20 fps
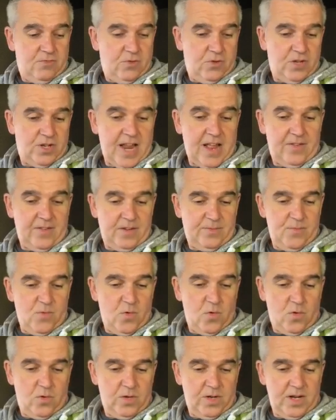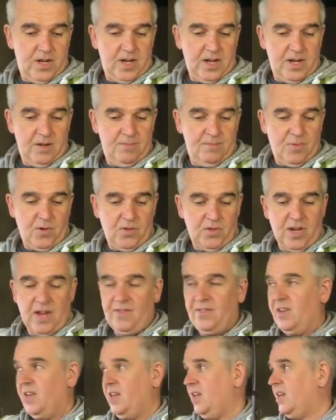rushed out this morning. I didn't bother
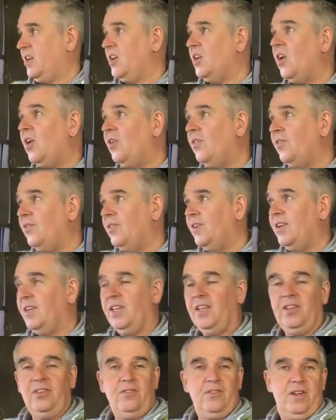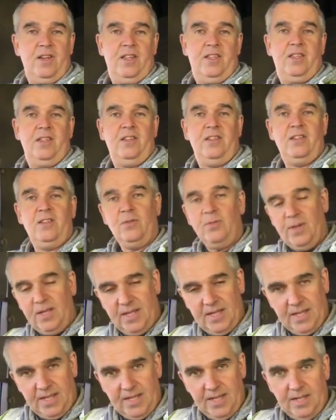having any coffee or anything to
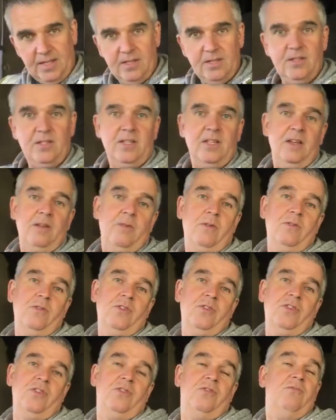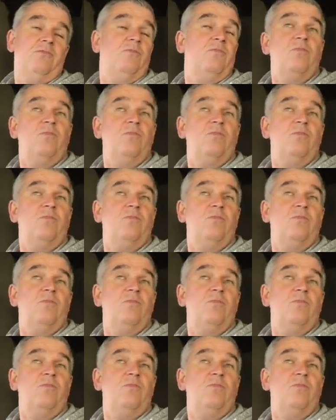eat, so I just